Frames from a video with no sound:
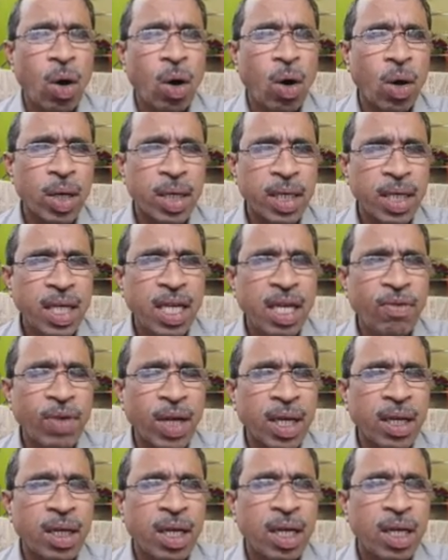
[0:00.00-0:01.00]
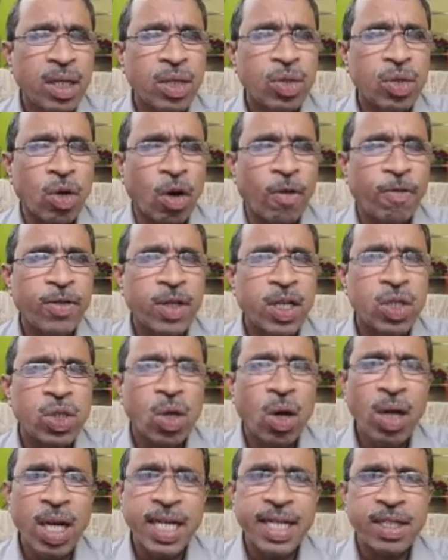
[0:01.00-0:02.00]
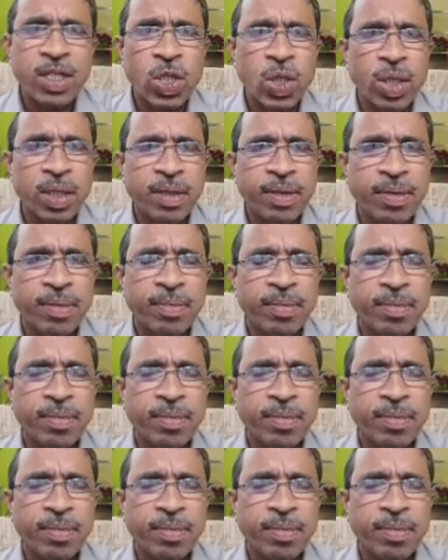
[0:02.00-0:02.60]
or even soft solids.